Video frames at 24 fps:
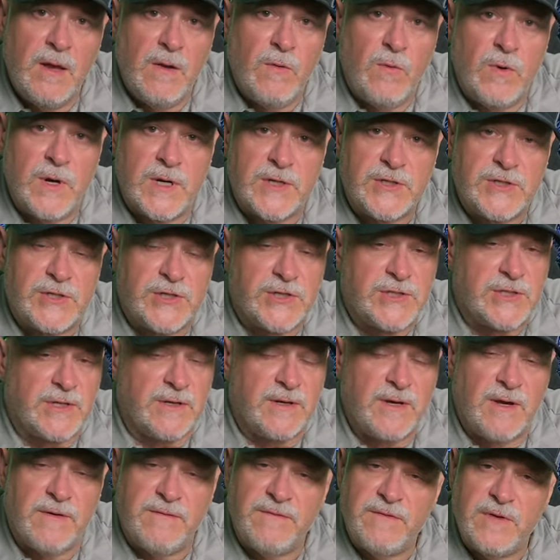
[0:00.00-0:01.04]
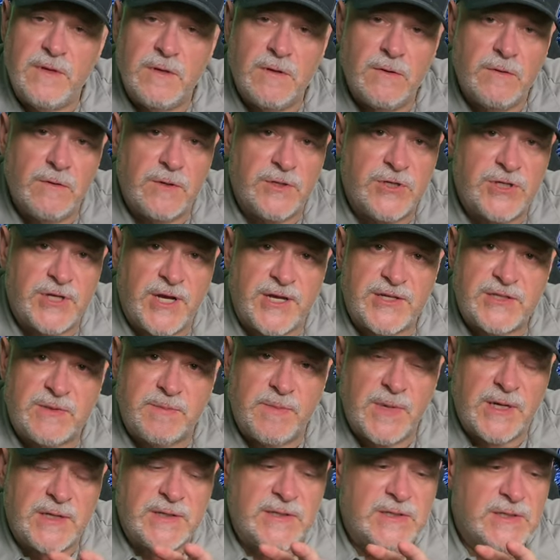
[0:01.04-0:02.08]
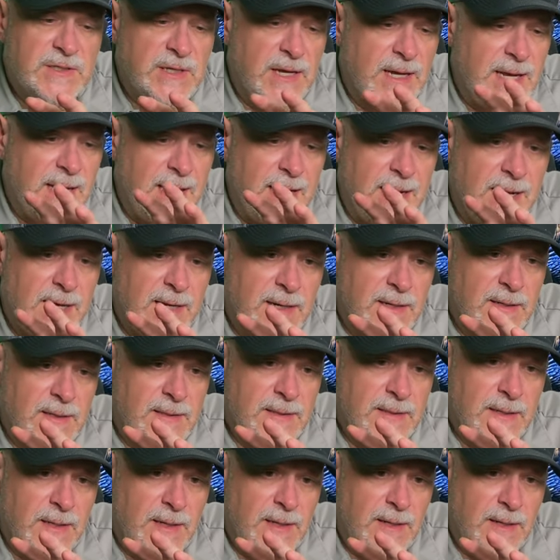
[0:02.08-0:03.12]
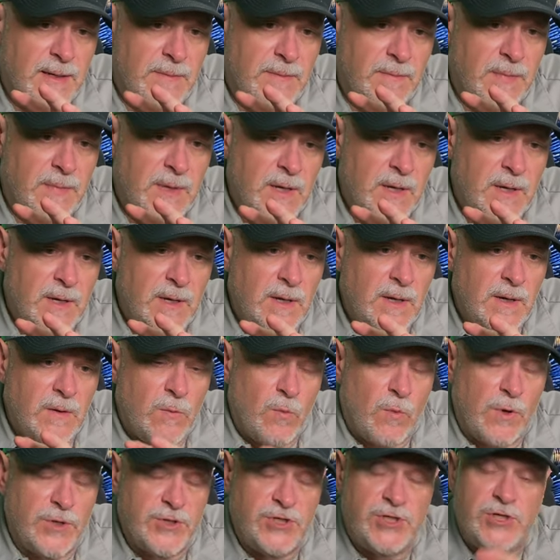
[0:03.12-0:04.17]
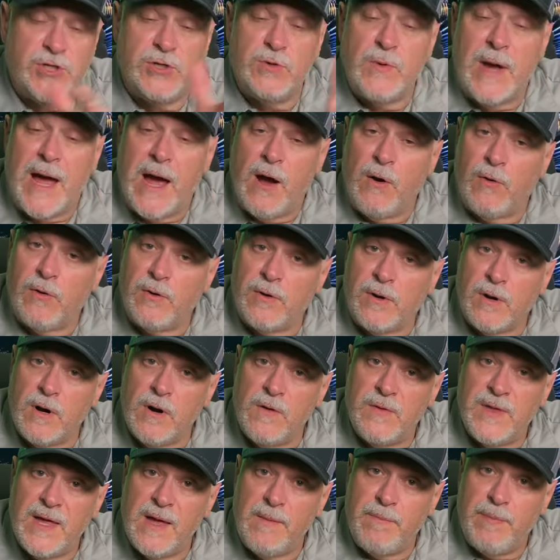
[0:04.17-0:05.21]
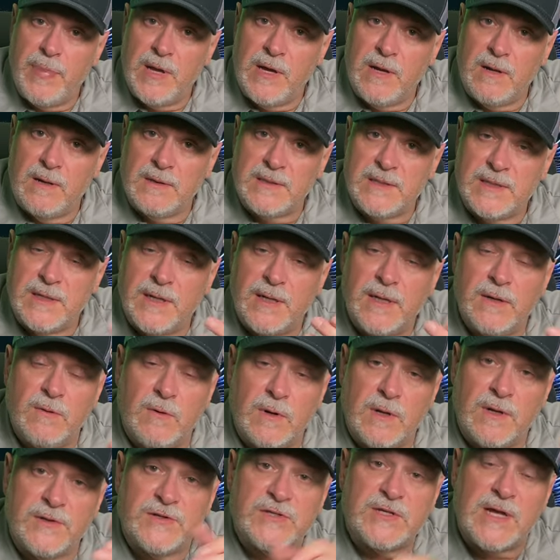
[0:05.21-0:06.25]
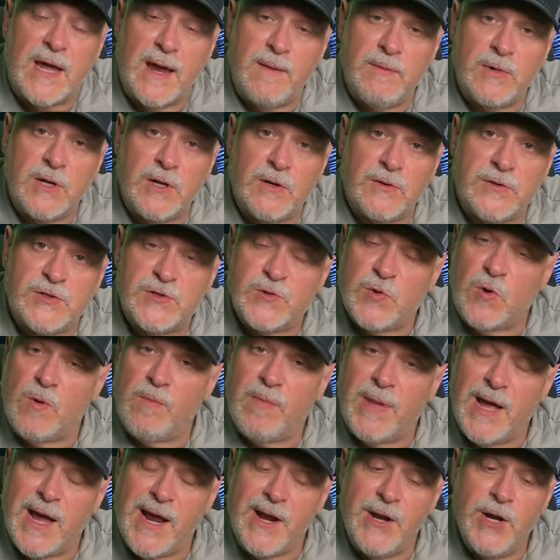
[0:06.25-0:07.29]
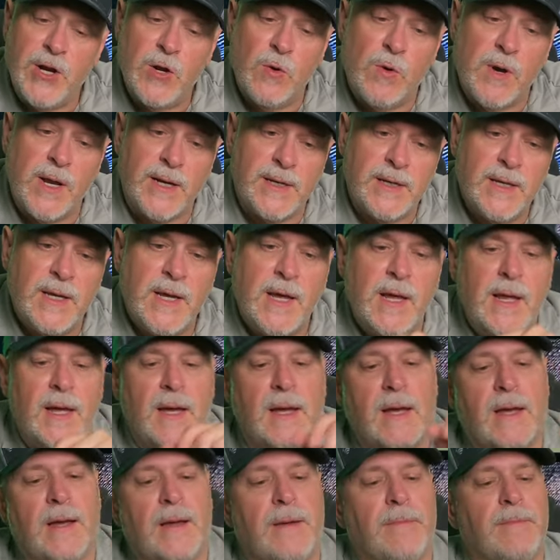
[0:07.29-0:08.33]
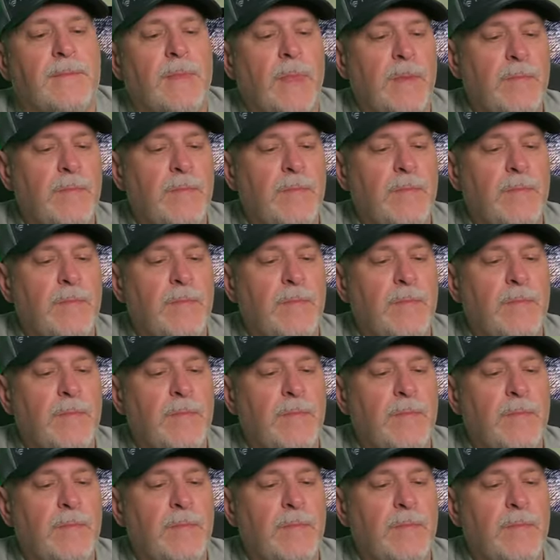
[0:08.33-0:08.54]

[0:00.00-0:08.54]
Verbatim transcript: with just a, a few adjustments and um, once you outgrow that belt, well, it's time to go to the store and buy a new one. Um,